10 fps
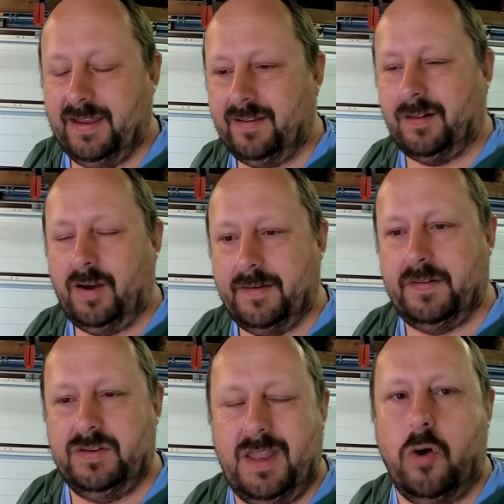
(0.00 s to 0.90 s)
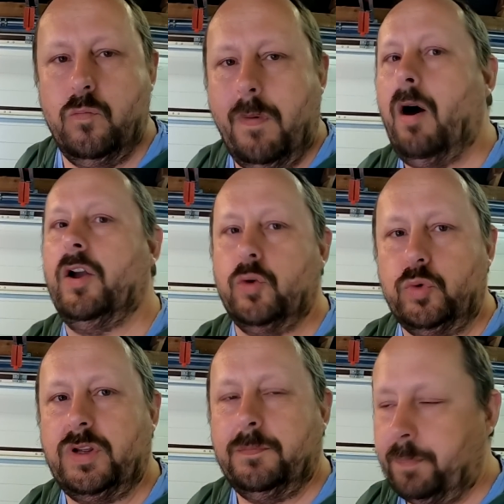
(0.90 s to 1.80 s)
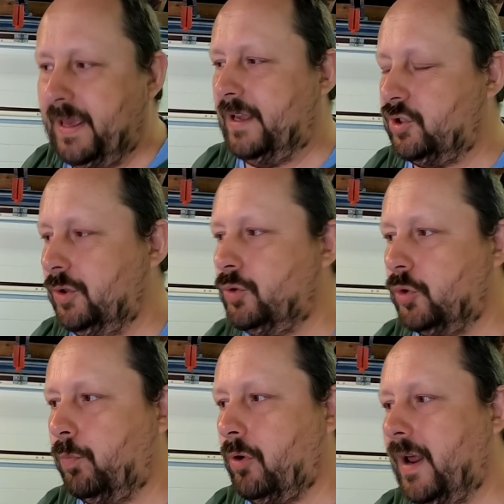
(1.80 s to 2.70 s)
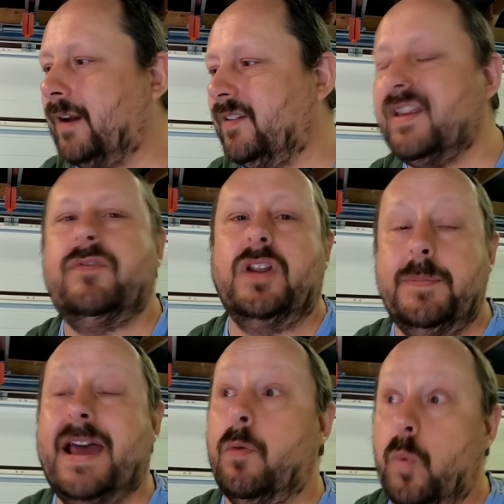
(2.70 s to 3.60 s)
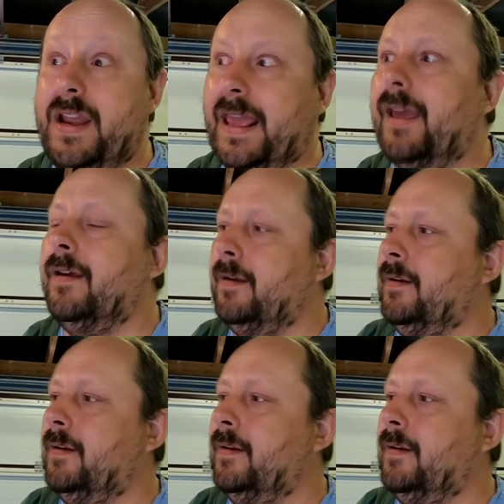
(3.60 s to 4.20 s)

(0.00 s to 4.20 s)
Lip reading: is like no mild pH neutral product is ever going to be able to win it.